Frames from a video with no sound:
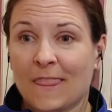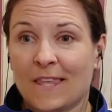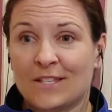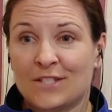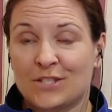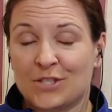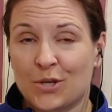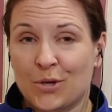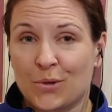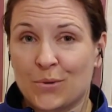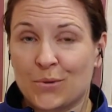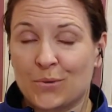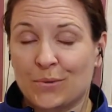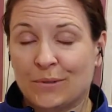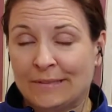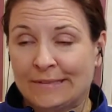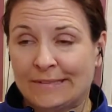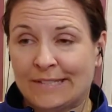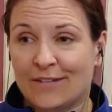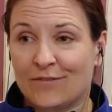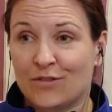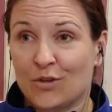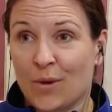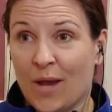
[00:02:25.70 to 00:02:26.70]
So
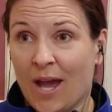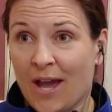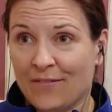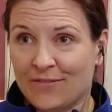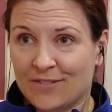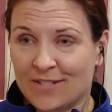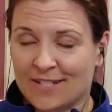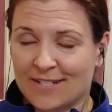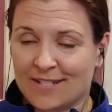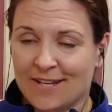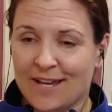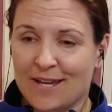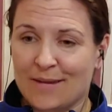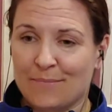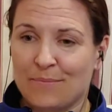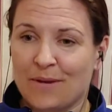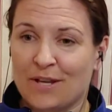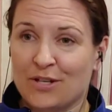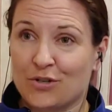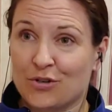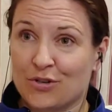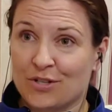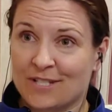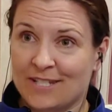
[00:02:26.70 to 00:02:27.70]
if you have to type
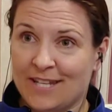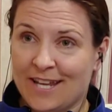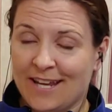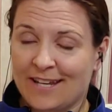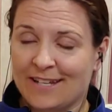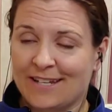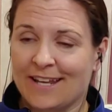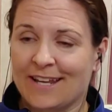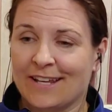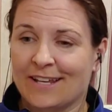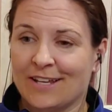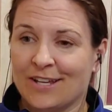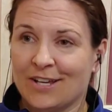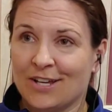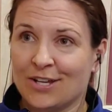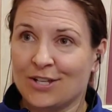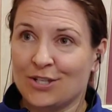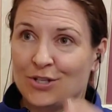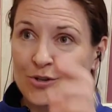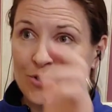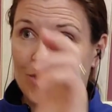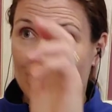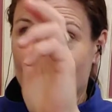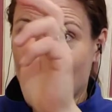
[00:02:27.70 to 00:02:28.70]
and you're standing,
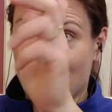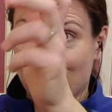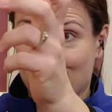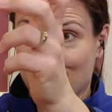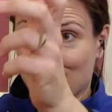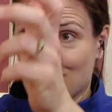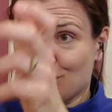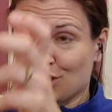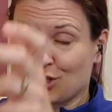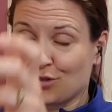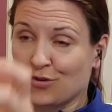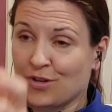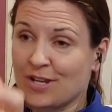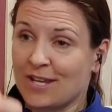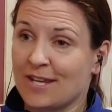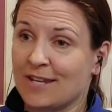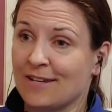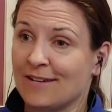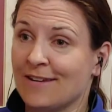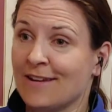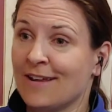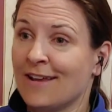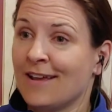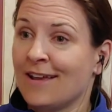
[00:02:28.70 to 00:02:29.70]
you can keep the
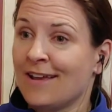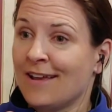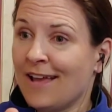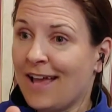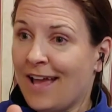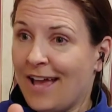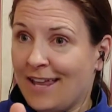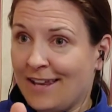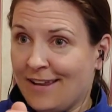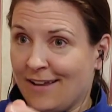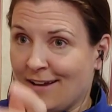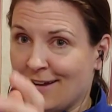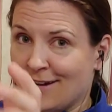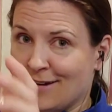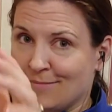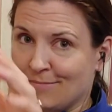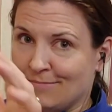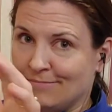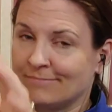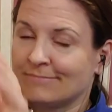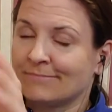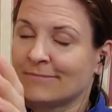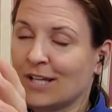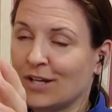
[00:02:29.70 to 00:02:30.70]
screen at
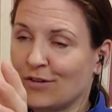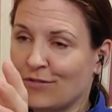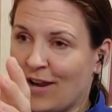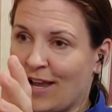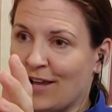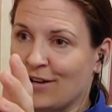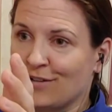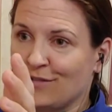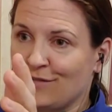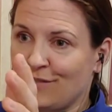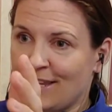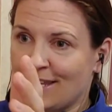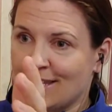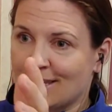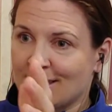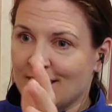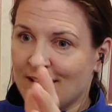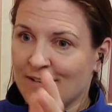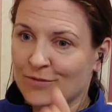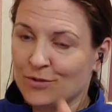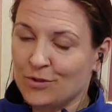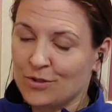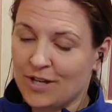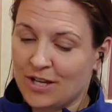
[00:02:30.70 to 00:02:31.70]
around face
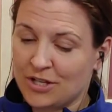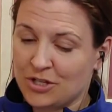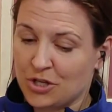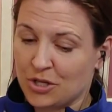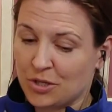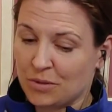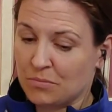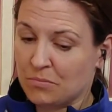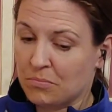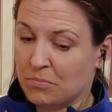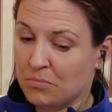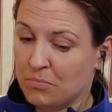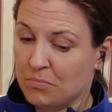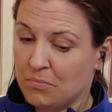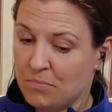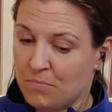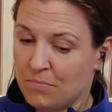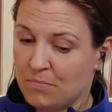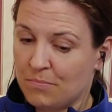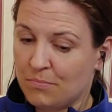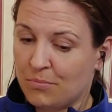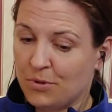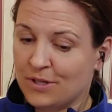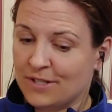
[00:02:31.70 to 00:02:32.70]
level, and you can
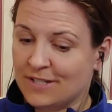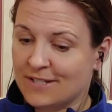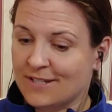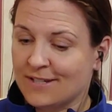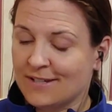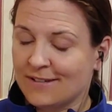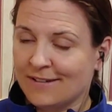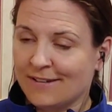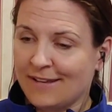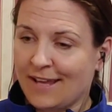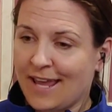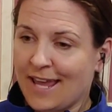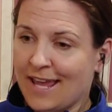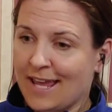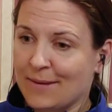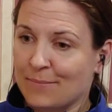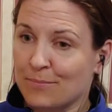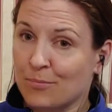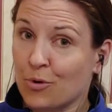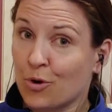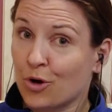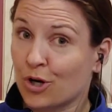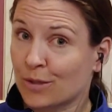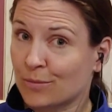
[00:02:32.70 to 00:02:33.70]
put a
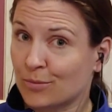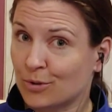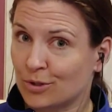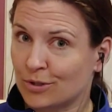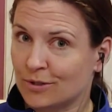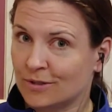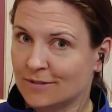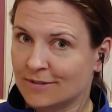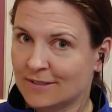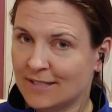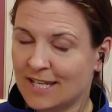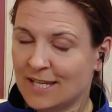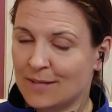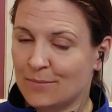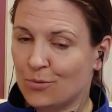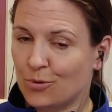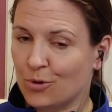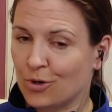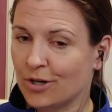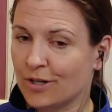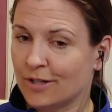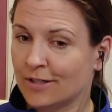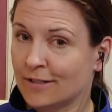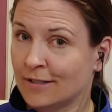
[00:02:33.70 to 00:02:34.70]
portable
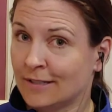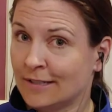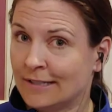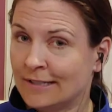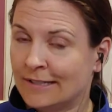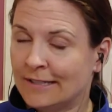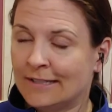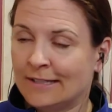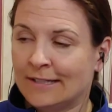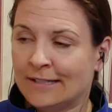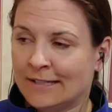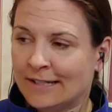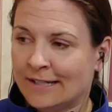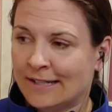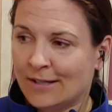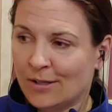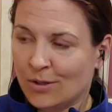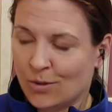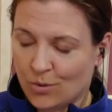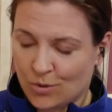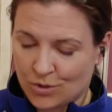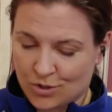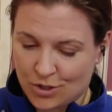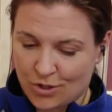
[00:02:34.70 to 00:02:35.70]
keyboard
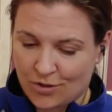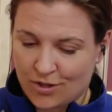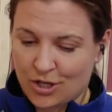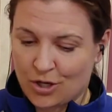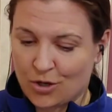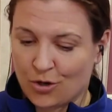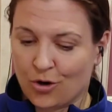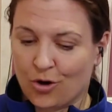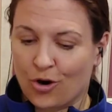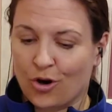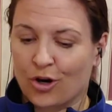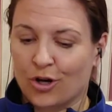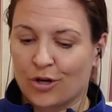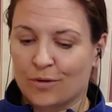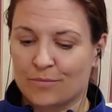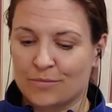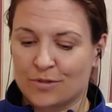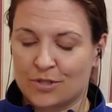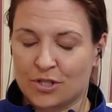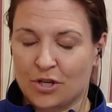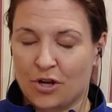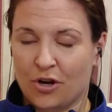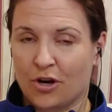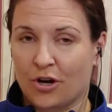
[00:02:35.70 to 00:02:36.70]
so that your
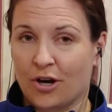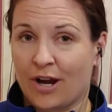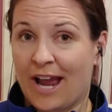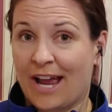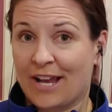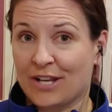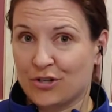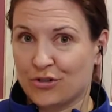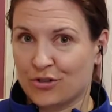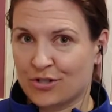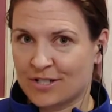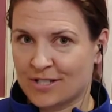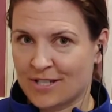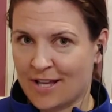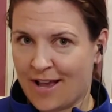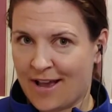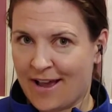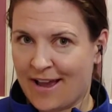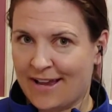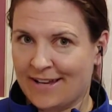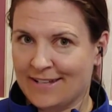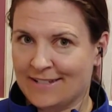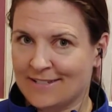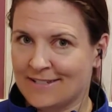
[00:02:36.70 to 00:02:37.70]
arms are at your
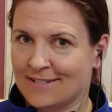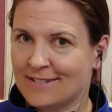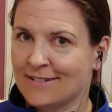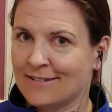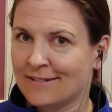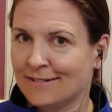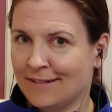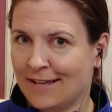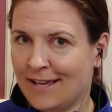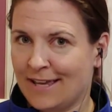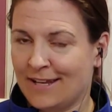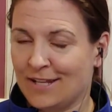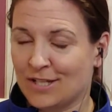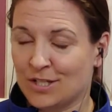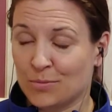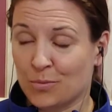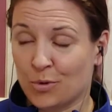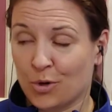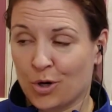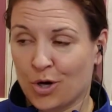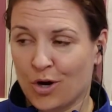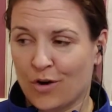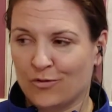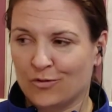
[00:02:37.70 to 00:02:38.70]
sides and it's a
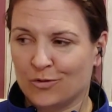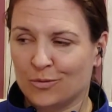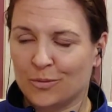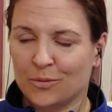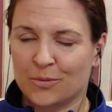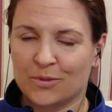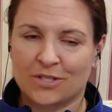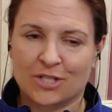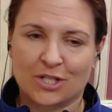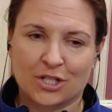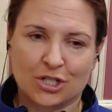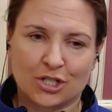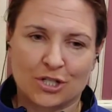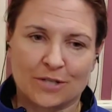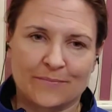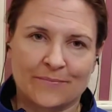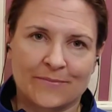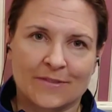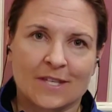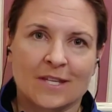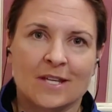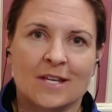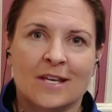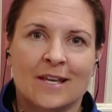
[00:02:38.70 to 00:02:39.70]
more comfortable position.